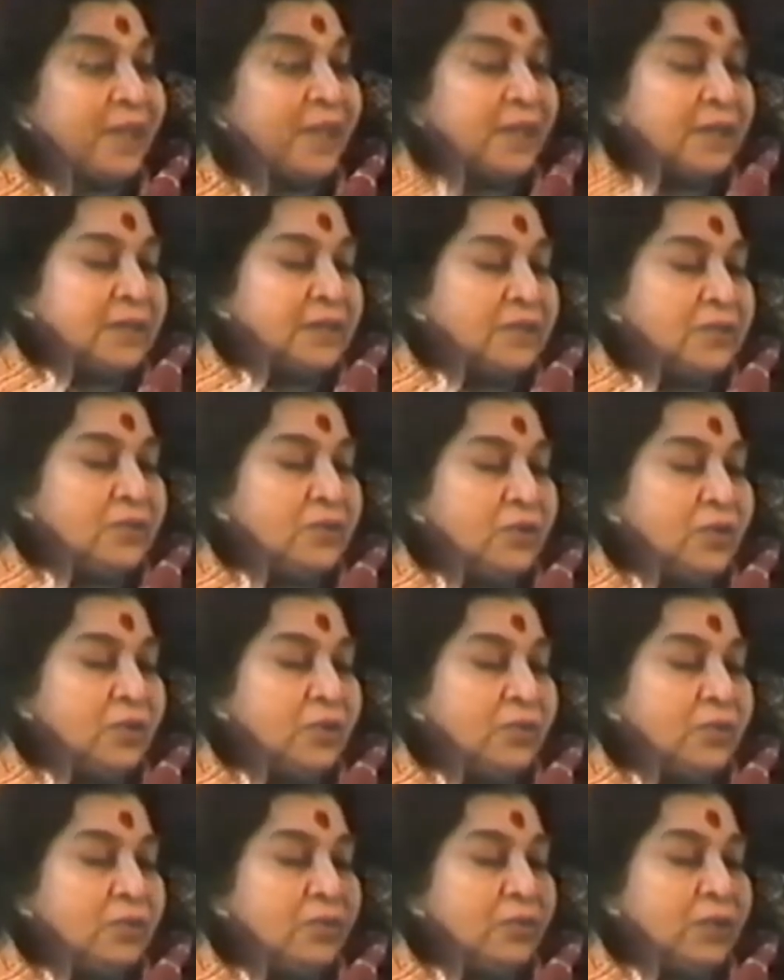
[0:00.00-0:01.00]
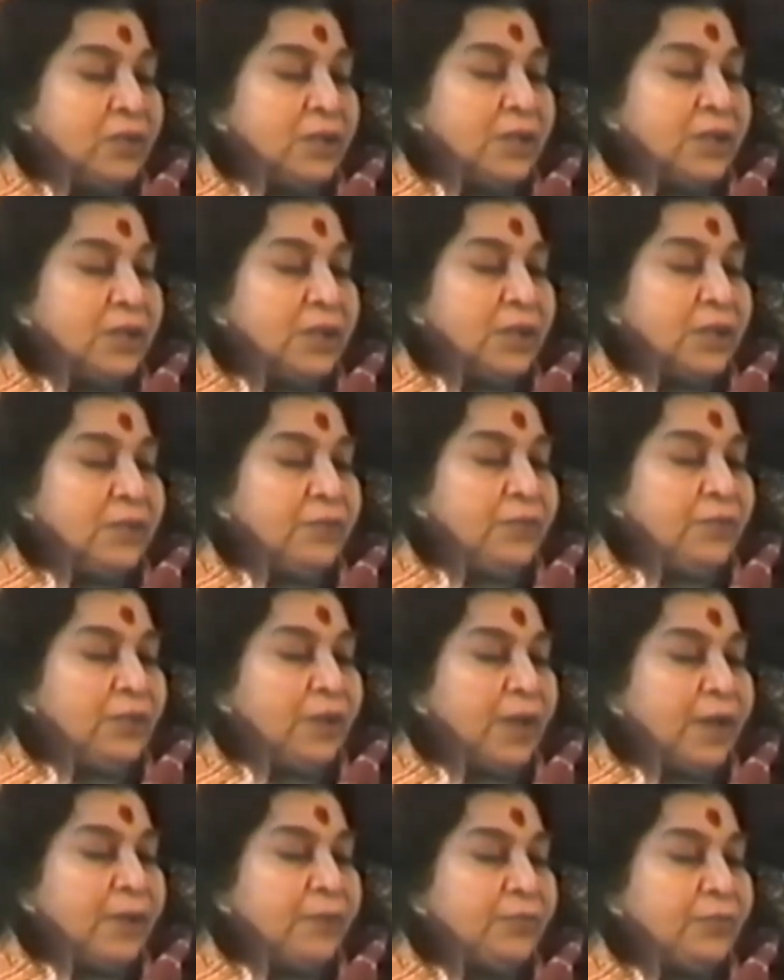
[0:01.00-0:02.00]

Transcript: So if you have